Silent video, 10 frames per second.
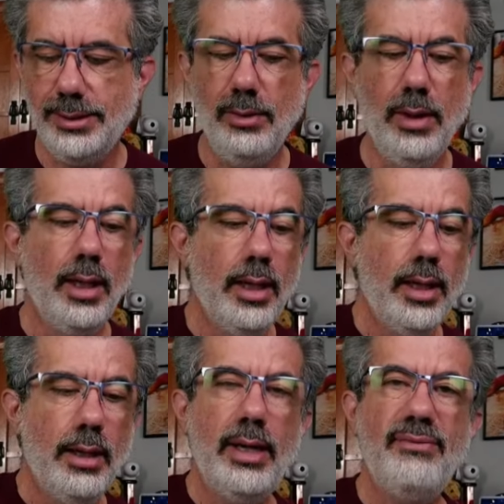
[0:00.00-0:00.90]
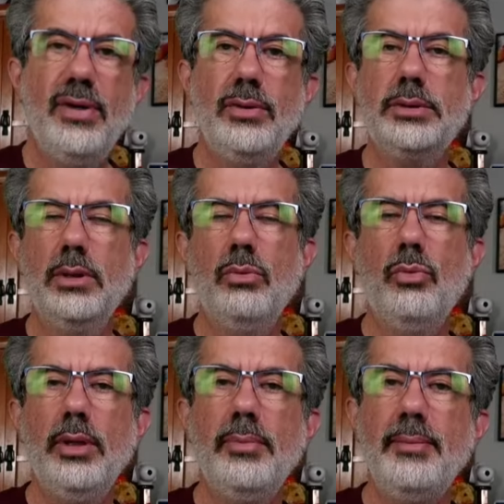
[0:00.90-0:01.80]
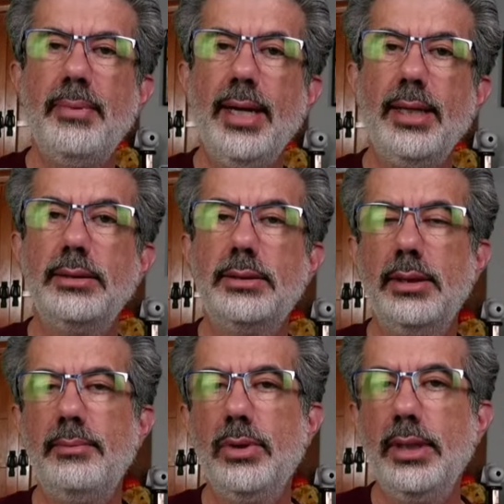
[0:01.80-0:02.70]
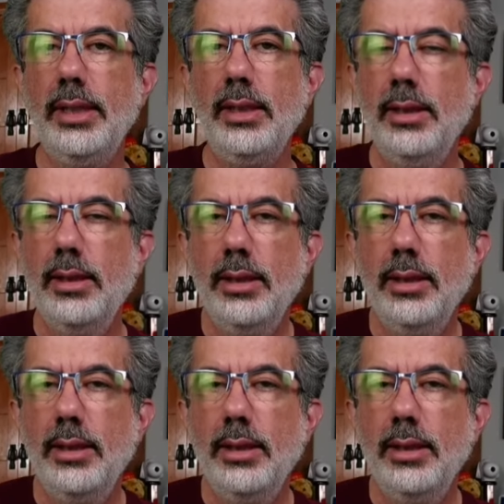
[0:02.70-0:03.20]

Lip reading: So, all right, folks. So we'll be back on Sunday morning